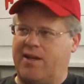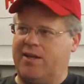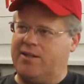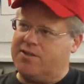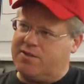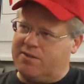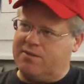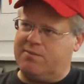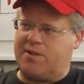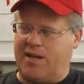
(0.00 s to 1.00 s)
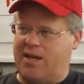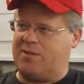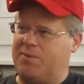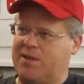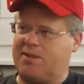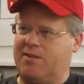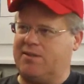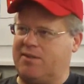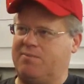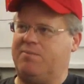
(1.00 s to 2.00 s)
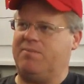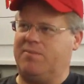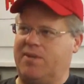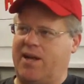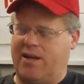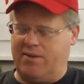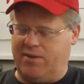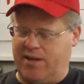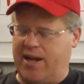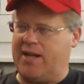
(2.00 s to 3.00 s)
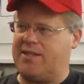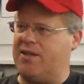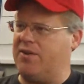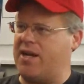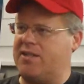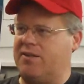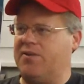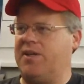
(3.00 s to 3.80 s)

on it, it zooms, and it has pictures, and it has interactivity,